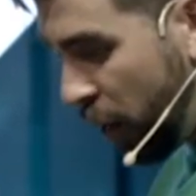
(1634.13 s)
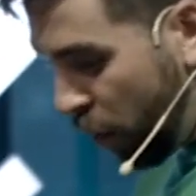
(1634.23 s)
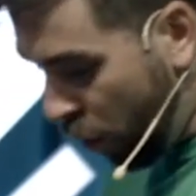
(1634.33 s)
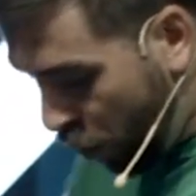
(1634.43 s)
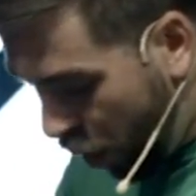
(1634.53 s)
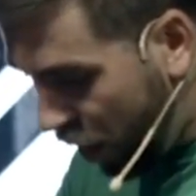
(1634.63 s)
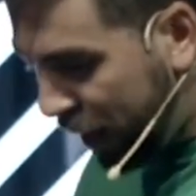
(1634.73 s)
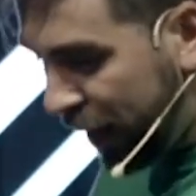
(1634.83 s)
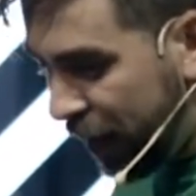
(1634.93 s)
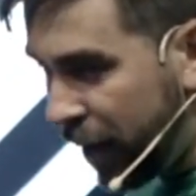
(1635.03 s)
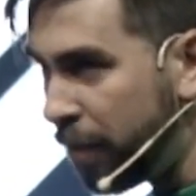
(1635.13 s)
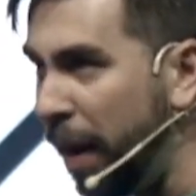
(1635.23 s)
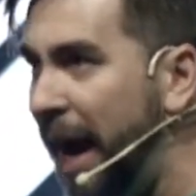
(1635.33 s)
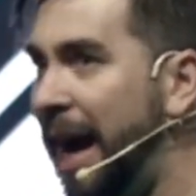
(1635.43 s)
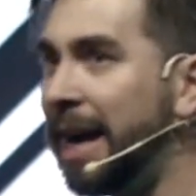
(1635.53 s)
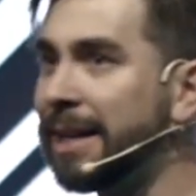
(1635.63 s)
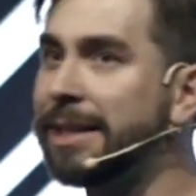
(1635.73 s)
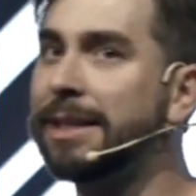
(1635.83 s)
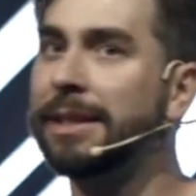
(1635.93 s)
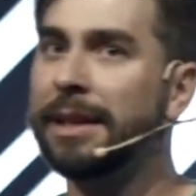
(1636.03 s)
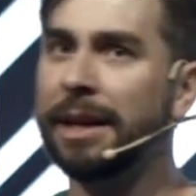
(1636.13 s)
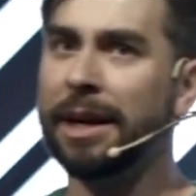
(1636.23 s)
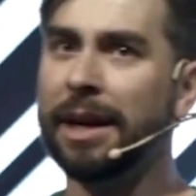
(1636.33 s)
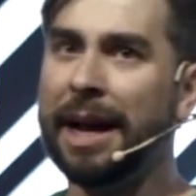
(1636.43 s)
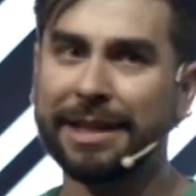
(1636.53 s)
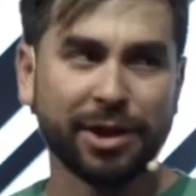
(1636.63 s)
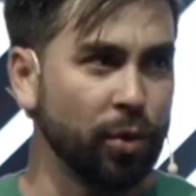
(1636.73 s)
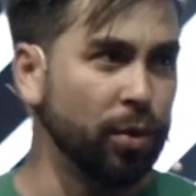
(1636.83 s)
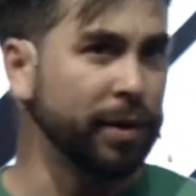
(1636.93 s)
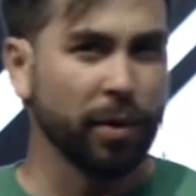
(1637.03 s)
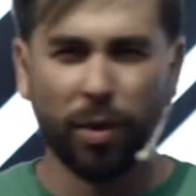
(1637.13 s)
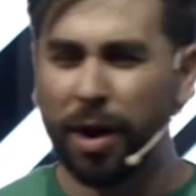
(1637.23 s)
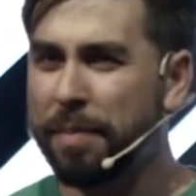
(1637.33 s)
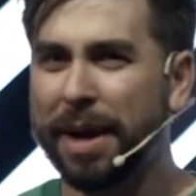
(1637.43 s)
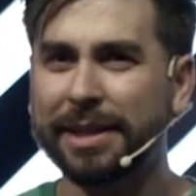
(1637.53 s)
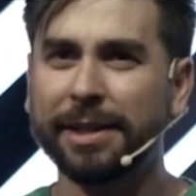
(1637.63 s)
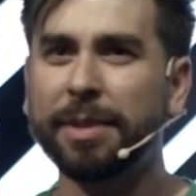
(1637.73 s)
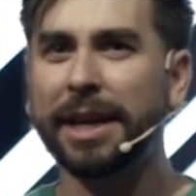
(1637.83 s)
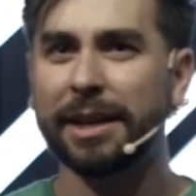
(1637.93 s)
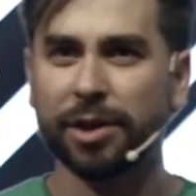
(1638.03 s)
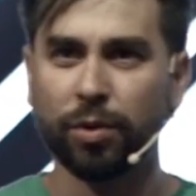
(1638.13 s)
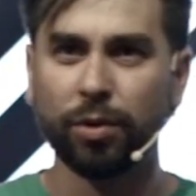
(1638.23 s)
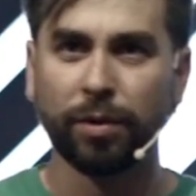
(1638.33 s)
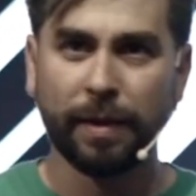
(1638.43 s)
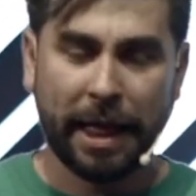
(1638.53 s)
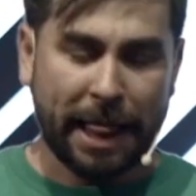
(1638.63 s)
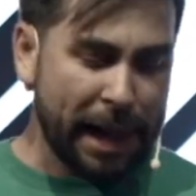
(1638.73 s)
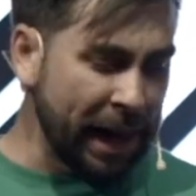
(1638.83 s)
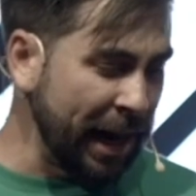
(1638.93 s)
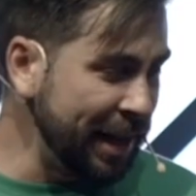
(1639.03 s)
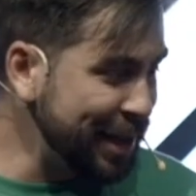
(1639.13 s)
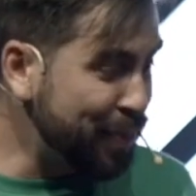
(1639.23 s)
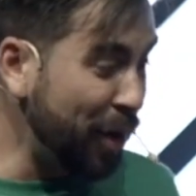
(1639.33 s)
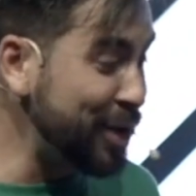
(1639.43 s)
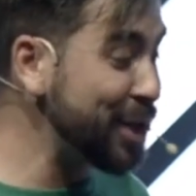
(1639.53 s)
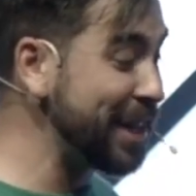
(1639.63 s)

walking past at school. They were walking past somebody at school, and this person